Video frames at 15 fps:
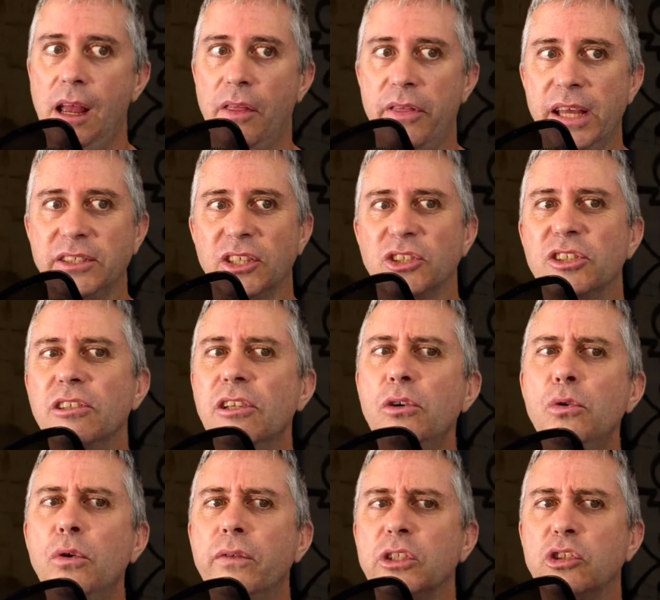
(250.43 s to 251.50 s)
There's a
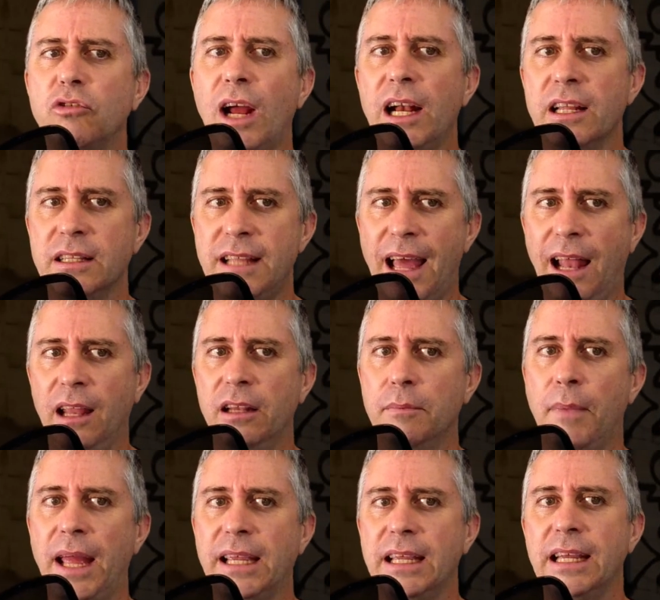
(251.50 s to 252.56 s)
slew of Australian talent
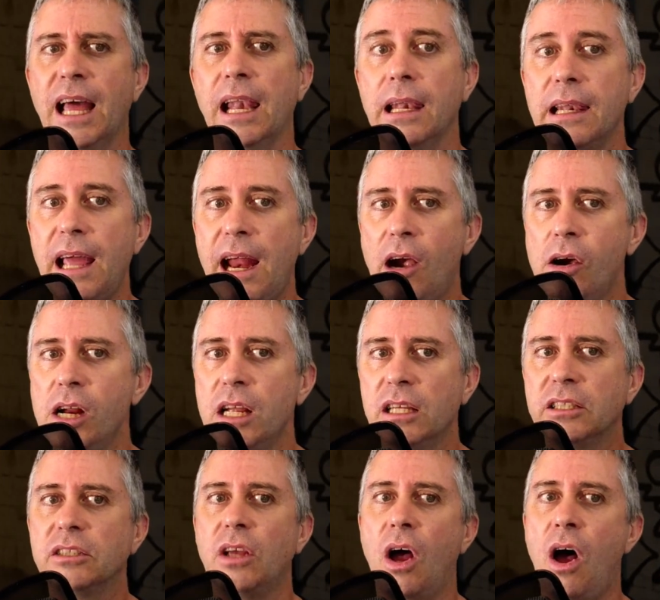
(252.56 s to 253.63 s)
making
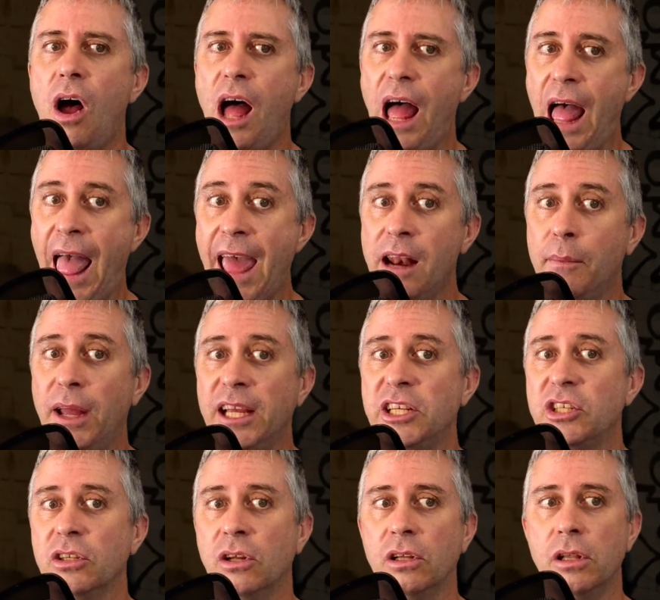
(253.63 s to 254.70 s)
hilarious
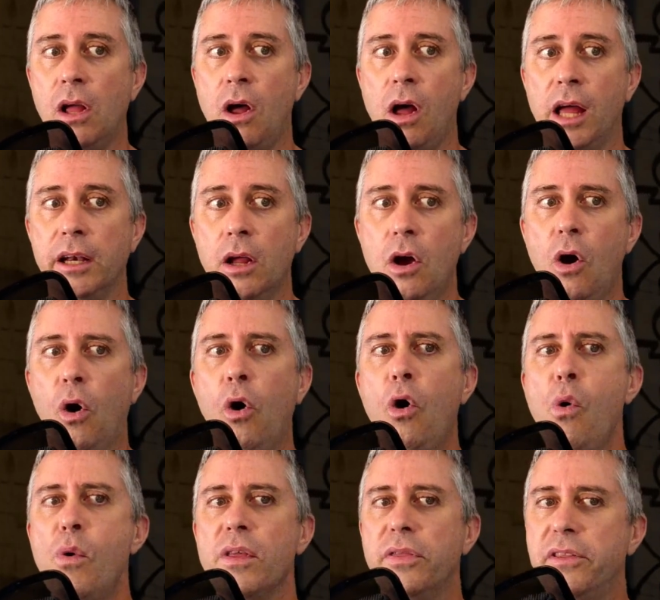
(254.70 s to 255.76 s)
animation online,
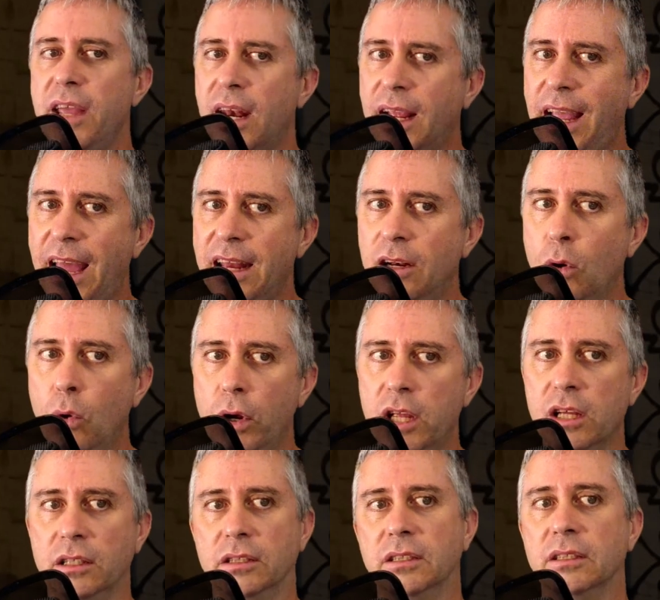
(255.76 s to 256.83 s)
all with dedicated
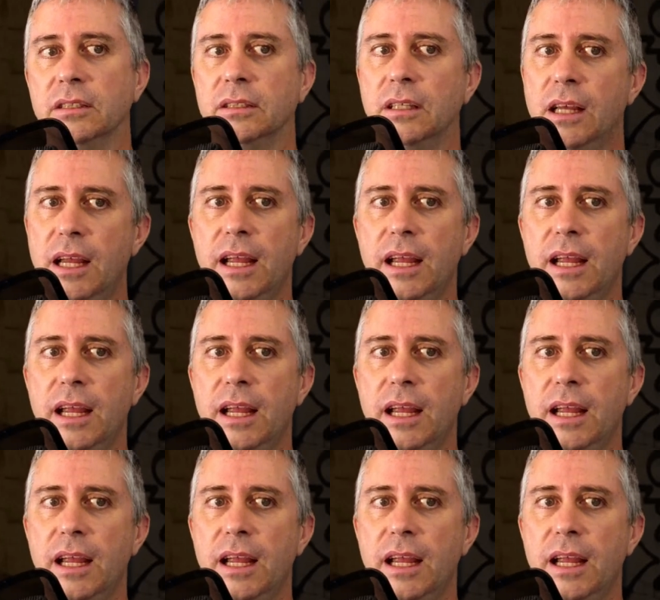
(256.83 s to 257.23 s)
audiences.